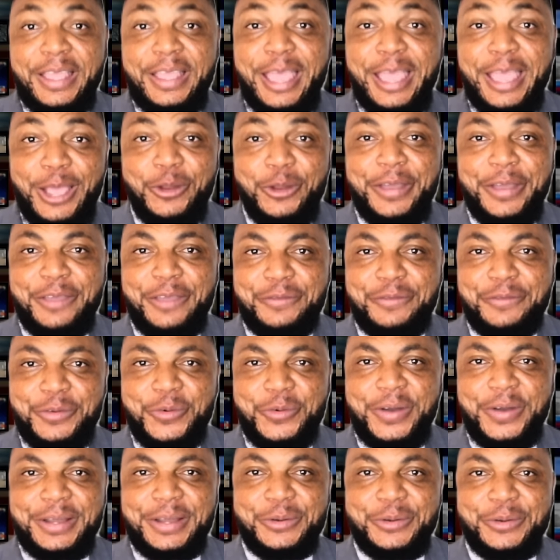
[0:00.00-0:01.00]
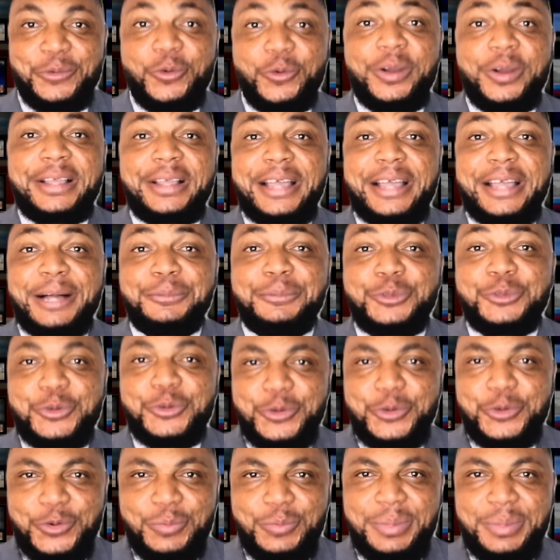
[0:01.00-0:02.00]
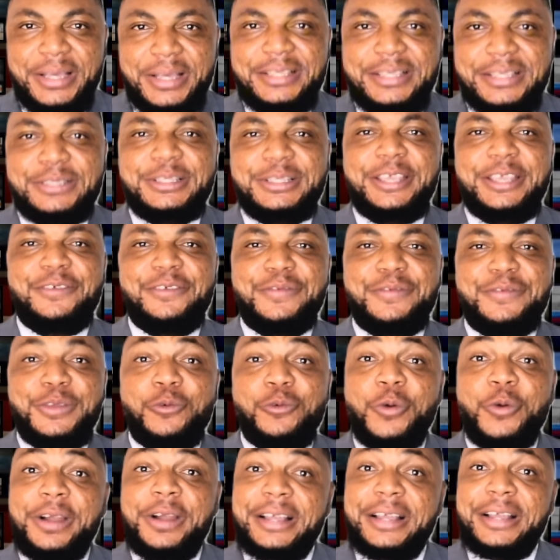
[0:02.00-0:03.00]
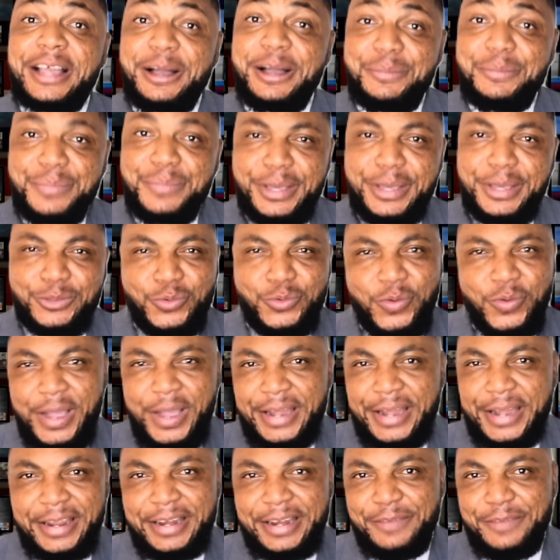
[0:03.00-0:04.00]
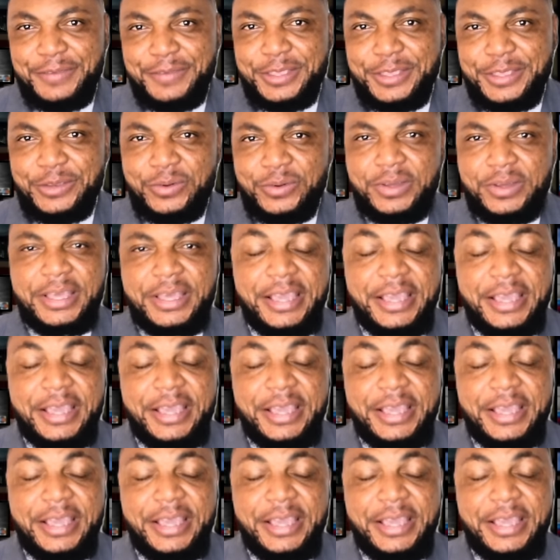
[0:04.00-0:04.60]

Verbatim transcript: hello everyone welcome to cool buzz tv welcome back to another video